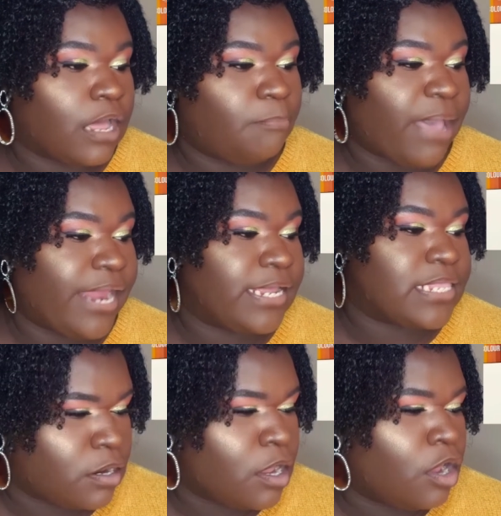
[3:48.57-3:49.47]

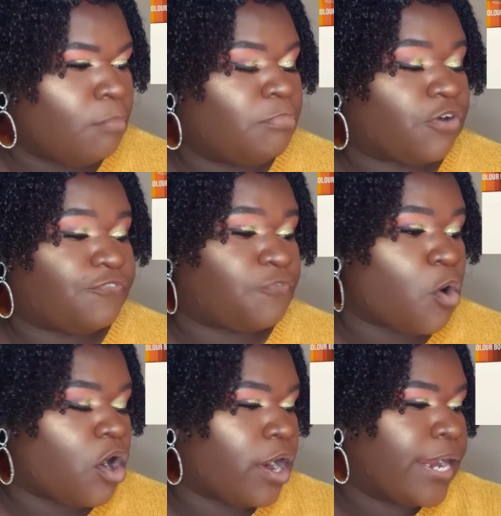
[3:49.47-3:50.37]
palette, book
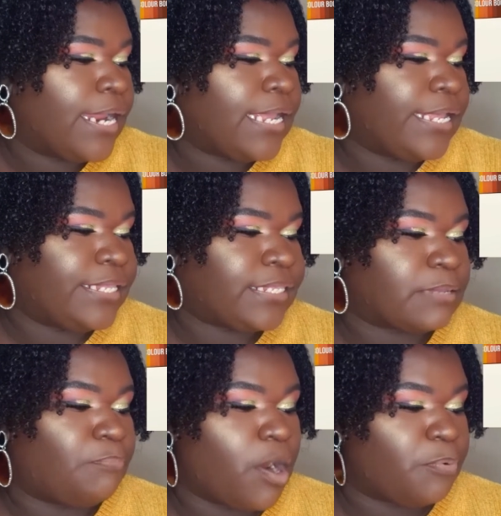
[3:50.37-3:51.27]
4 is
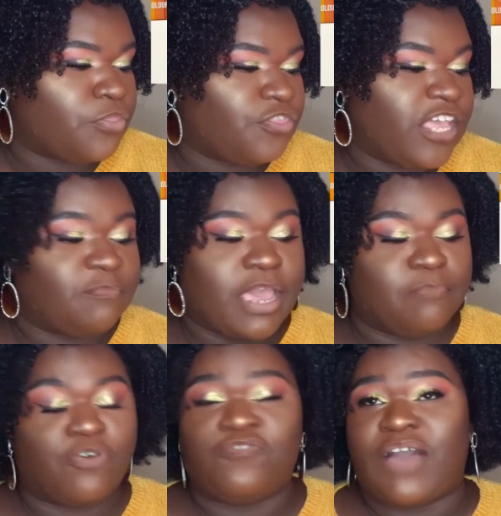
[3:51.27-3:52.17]
a purple theme,
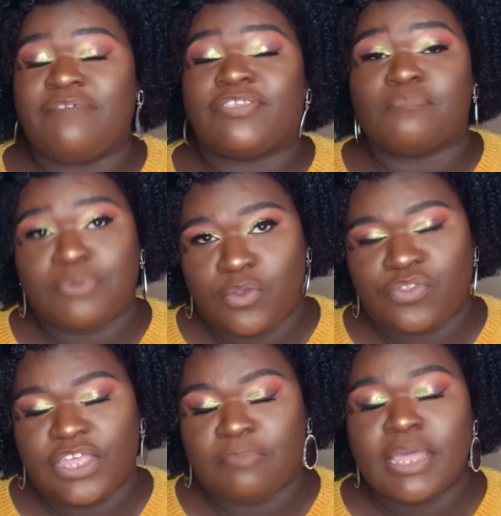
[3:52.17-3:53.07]
and book 5 is a blue
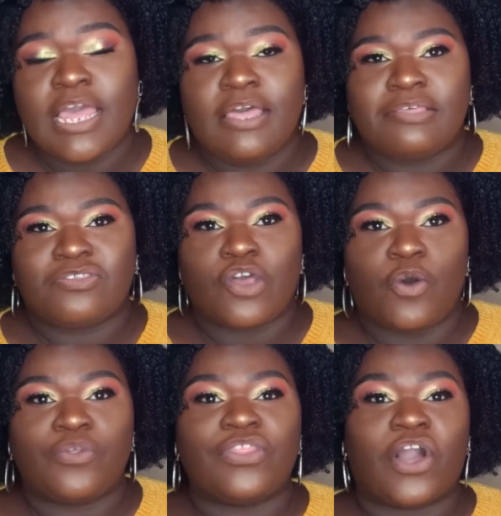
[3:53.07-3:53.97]
theme.
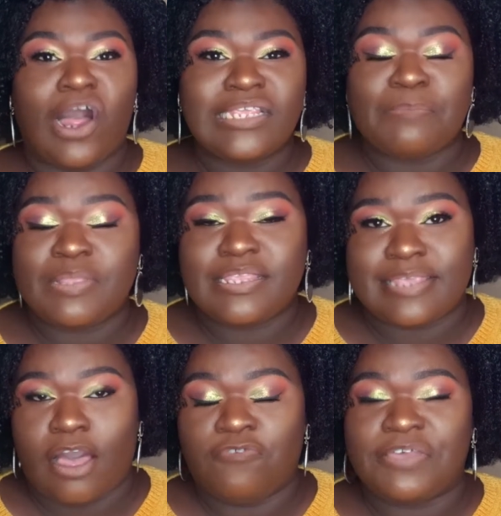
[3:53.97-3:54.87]
So the concept
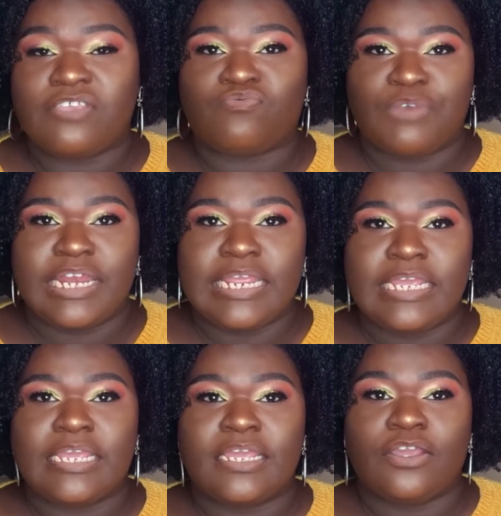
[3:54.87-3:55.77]
itself is
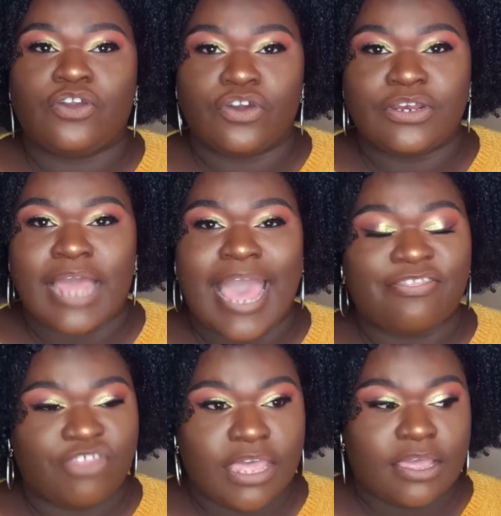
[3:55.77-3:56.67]
really good, I
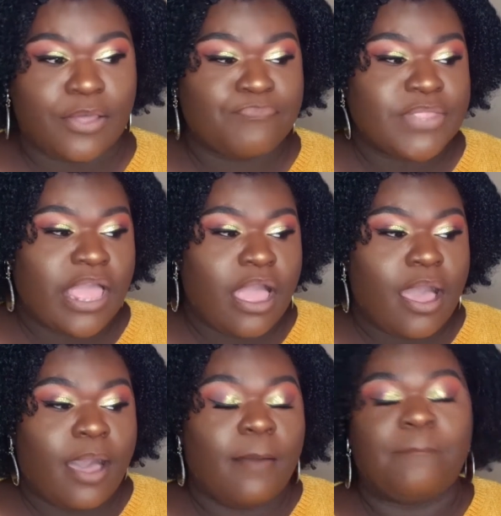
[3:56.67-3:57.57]
think,
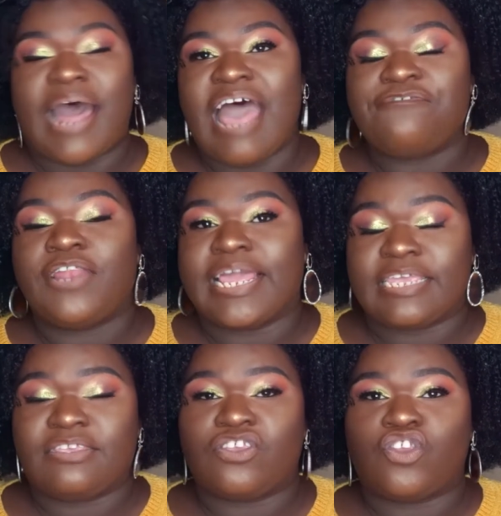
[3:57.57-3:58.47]
but I feel
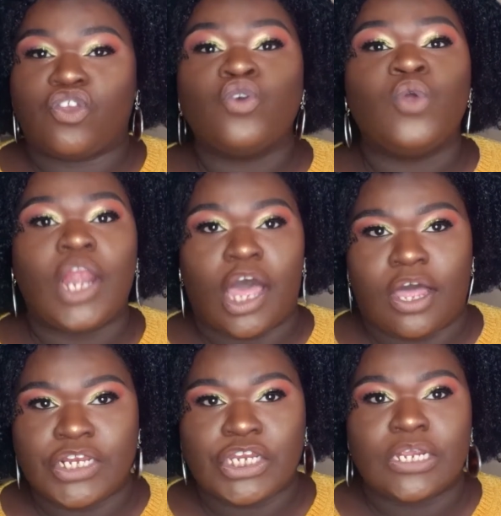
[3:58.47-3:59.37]
like it's just too
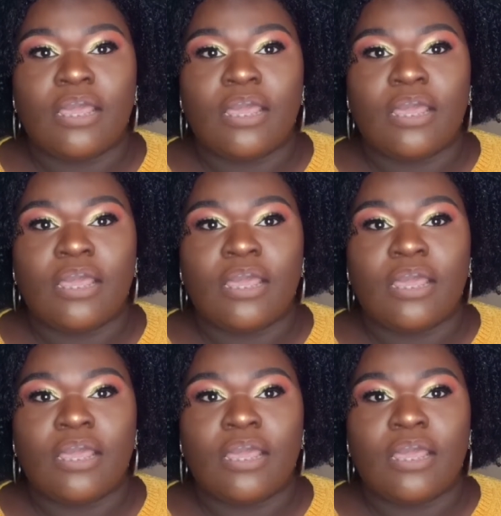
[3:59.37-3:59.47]
large.